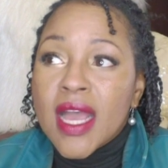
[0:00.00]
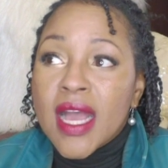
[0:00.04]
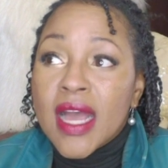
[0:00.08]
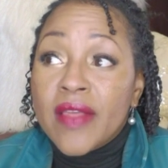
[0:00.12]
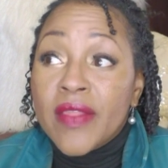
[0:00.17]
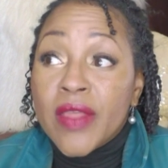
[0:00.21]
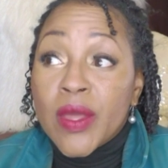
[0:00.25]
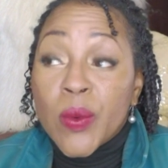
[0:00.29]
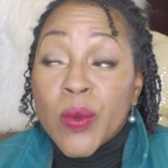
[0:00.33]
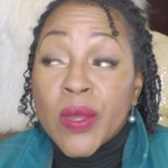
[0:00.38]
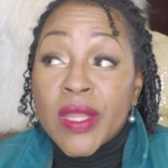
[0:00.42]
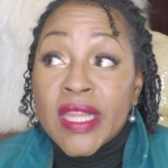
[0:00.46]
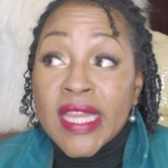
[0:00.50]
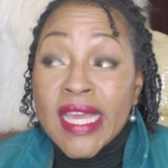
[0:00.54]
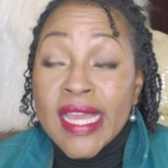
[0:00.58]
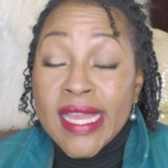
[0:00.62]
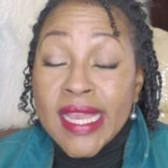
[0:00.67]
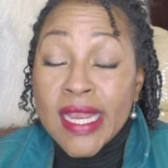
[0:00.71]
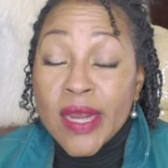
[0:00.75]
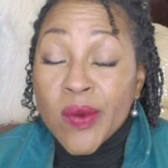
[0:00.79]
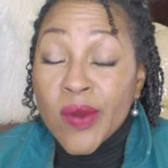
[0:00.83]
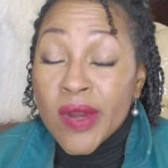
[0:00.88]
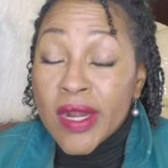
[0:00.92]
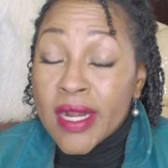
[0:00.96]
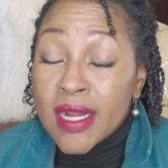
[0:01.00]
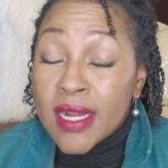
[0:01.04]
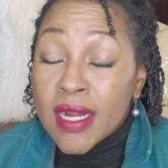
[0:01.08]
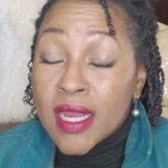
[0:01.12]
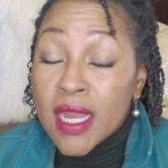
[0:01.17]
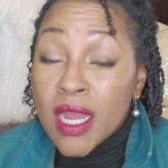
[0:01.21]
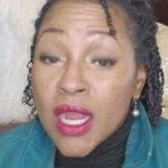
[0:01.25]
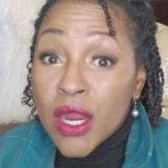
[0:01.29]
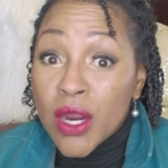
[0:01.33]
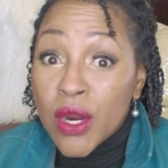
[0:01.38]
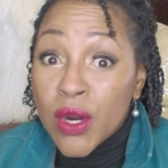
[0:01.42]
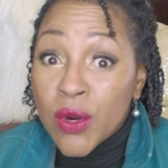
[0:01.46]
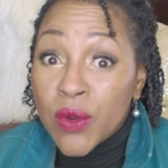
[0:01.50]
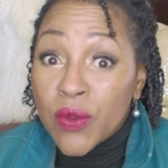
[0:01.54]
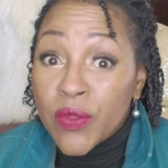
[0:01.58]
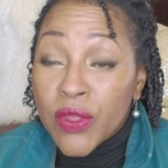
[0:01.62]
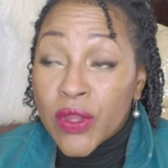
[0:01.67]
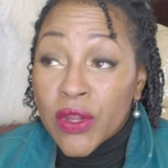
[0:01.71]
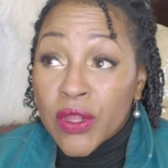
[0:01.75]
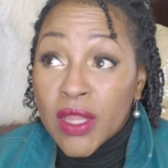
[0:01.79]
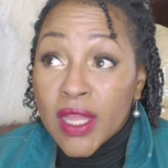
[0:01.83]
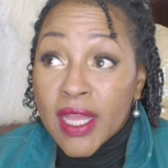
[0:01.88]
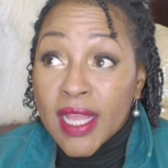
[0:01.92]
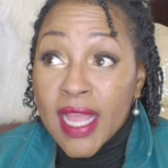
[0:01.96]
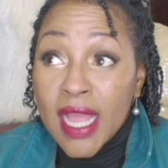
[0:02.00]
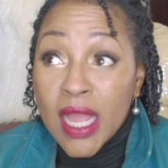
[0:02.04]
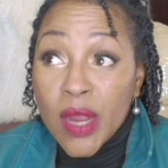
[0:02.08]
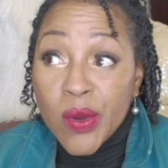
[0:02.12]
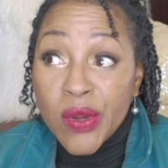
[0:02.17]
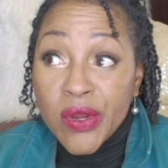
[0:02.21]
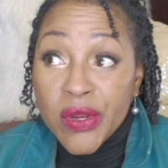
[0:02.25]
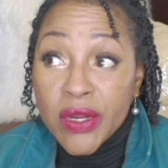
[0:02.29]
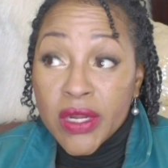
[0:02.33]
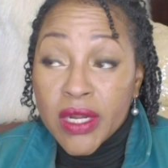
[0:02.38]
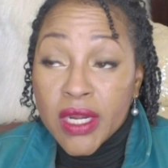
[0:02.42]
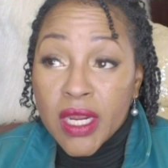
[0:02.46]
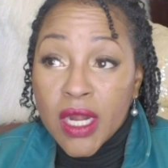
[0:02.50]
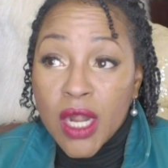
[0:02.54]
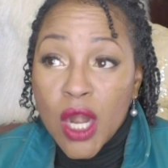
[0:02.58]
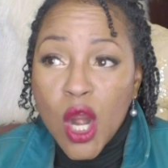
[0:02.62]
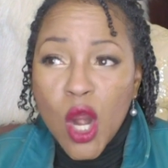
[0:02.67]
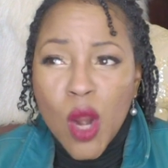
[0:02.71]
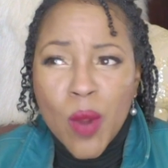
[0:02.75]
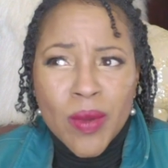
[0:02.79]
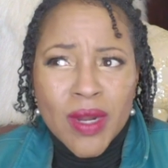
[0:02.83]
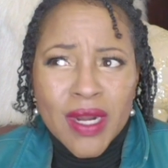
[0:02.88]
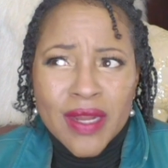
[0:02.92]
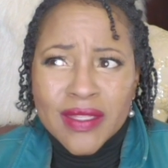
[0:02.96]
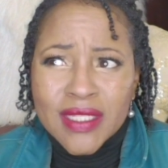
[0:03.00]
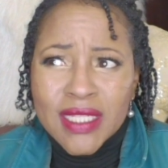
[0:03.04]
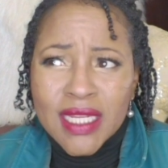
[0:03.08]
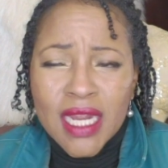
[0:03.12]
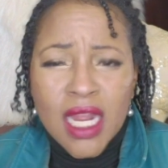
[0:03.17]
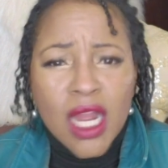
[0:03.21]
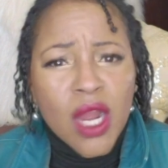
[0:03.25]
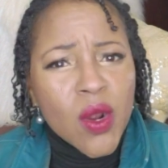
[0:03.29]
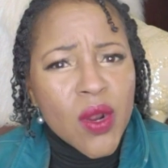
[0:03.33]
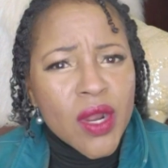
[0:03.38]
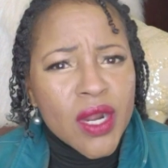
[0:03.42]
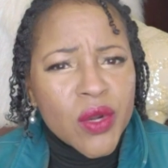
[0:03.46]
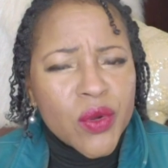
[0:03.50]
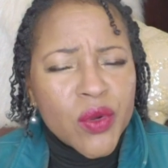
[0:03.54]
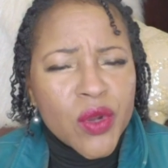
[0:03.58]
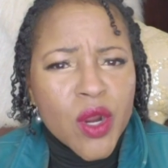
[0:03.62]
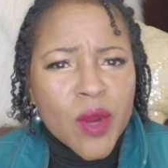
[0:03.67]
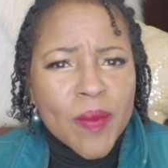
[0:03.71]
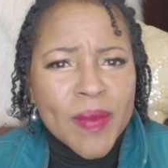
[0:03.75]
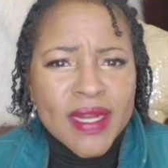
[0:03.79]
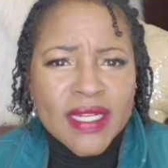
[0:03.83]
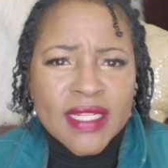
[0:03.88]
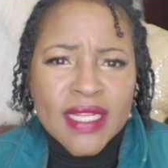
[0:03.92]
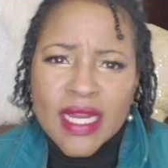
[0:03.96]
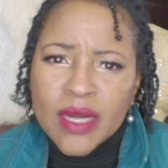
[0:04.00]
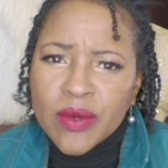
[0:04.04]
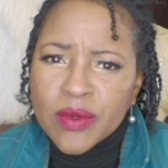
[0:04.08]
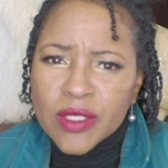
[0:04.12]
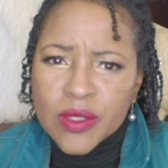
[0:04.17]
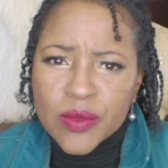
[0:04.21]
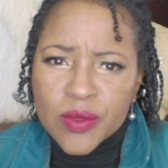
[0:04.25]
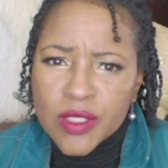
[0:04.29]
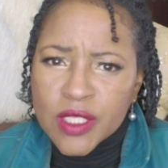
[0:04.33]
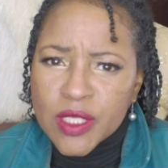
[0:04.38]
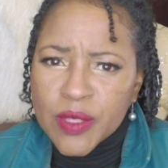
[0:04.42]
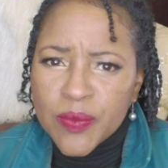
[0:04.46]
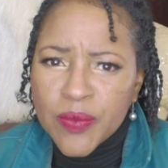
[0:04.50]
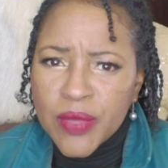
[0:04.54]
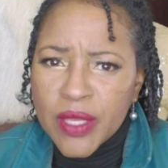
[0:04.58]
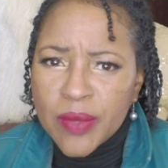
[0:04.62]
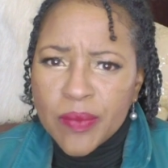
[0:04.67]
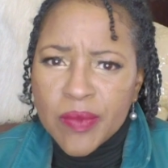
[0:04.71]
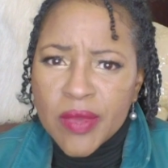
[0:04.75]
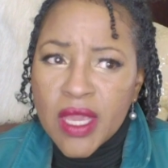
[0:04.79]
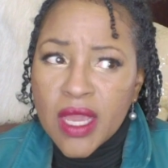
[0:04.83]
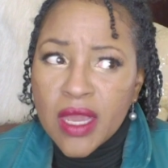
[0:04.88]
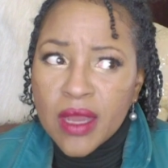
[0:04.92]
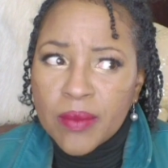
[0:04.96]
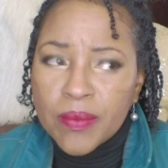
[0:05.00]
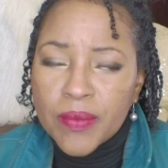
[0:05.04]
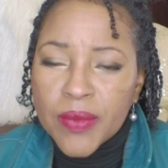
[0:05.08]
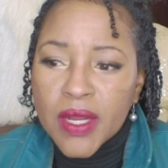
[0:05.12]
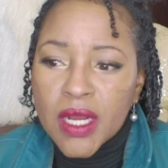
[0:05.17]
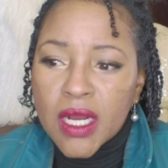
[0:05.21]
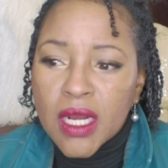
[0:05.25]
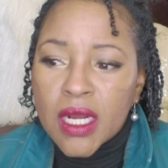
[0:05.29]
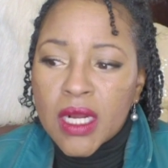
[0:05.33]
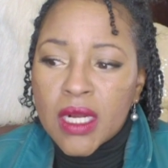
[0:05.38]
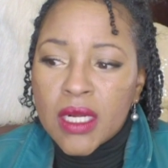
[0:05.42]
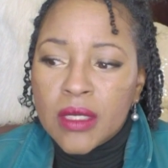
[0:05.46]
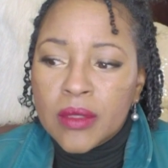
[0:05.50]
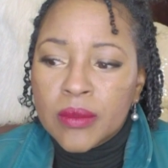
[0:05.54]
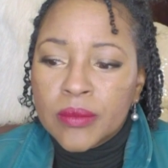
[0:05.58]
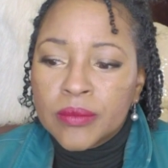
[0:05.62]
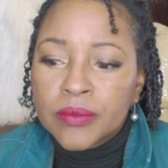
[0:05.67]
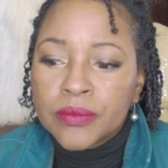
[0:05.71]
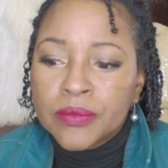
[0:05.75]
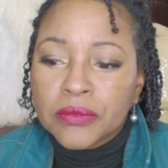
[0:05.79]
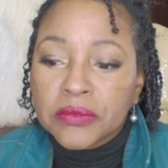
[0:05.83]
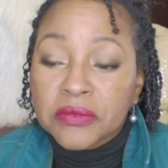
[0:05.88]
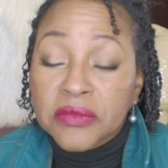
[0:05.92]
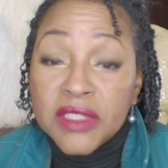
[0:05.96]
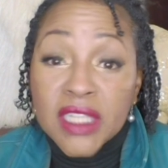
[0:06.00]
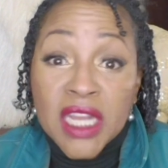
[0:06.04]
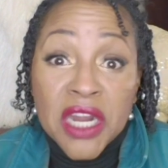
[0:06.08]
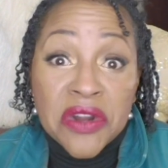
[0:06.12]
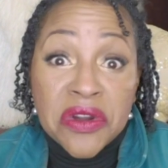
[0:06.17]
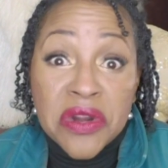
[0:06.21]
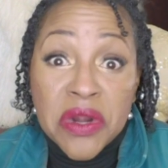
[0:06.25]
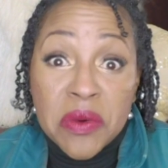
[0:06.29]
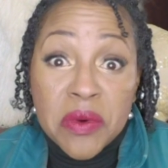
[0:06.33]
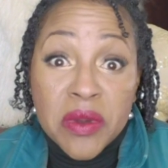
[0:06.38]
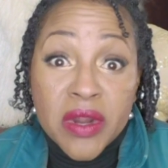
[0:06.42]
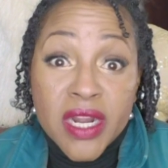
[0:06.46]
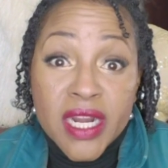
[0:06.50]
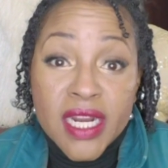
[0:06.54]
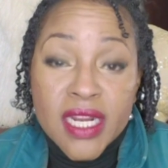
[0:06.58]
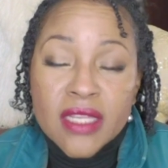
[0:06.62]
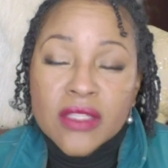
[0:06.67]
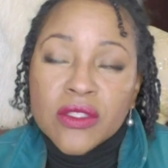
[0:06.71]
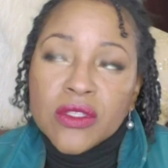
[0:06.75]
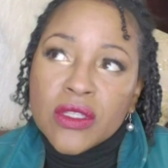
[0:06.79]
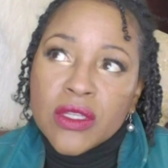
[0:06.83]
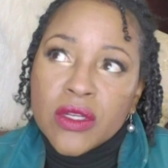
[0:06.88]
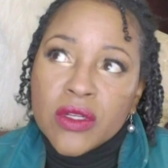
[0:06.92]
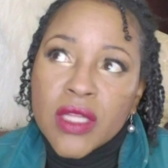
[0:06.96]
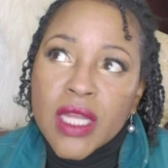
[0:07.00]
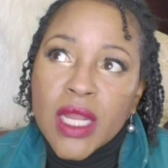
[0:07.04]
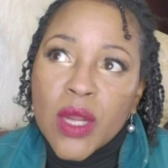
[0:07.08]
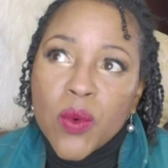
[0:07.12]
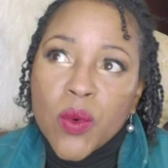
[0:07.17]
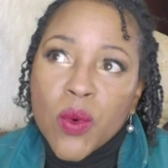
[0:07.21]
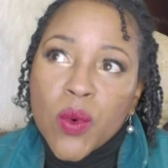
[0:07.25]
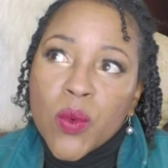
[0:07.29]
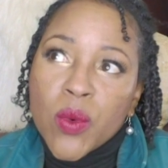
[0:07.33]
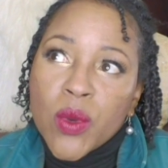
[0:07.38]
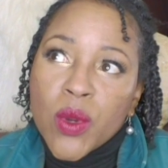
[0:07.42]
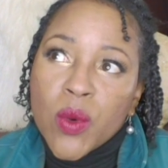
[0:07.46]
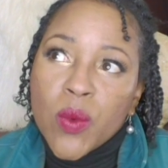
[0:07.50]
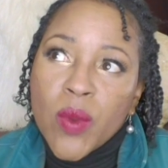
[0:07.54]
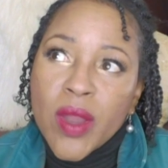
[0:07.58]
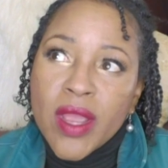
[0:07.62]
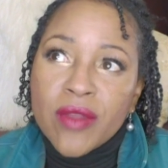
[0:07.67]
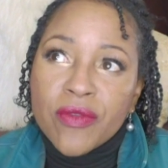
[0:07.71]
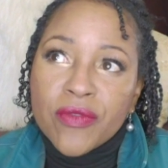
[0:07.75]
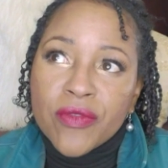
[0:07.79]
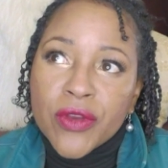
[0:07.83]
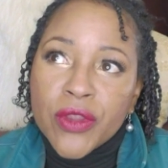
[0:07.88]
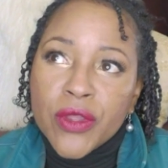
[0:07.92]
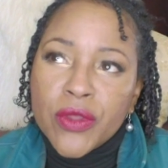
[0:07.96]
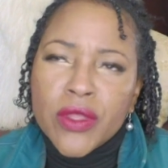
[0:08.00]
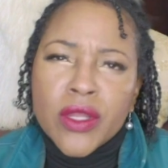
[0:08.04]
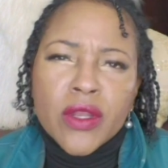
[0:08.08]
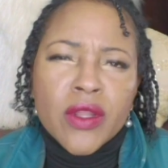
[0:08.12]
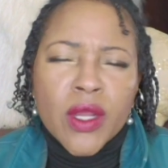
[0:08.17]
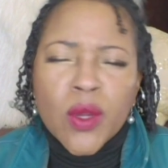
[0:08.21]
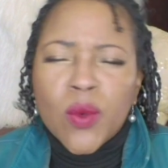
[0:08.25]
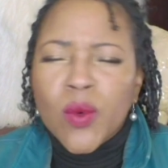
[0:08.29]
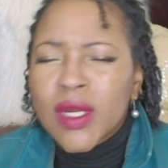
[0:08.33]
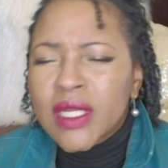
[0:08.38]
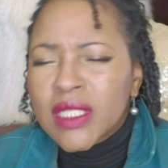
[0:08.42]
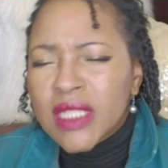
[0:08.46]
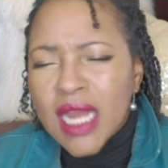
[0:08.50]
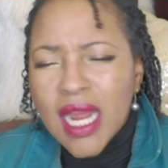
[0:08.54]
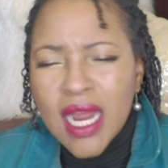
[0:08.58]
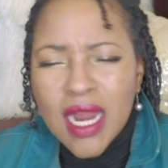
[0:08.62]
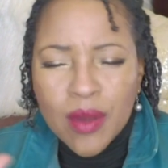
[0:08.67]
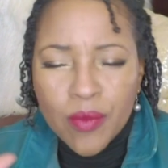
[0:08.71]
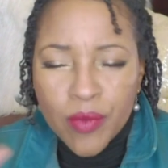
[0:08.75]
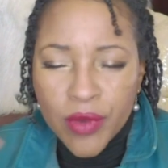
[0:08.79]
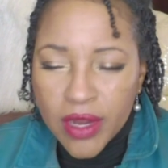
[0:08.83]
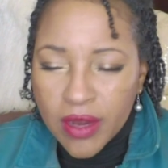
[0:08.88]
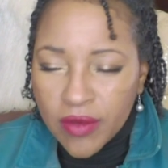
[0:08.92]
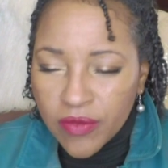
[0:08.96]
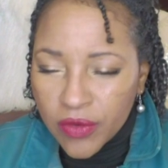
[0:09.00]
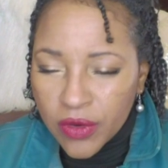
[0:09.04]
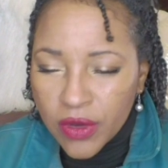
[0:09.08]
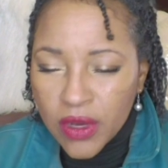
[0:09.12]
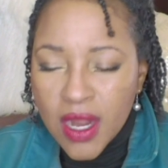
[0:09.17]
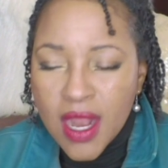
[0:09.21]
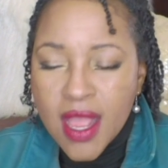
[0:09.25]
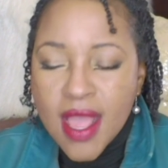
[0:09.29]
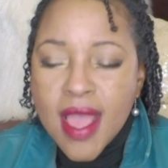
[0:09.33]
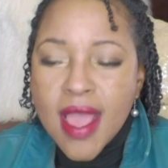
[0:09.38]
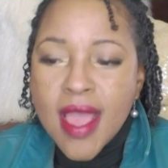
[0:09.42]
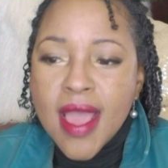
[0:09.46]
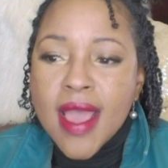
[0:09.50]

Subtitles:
And then when they get ready to go, they're like, how are you gonna get home? And I was like, oh, I don't know, my dad was supposed to pick me up. I don't know where he is. So they're like, well, we'll wait for you. They're like, what time, whatever.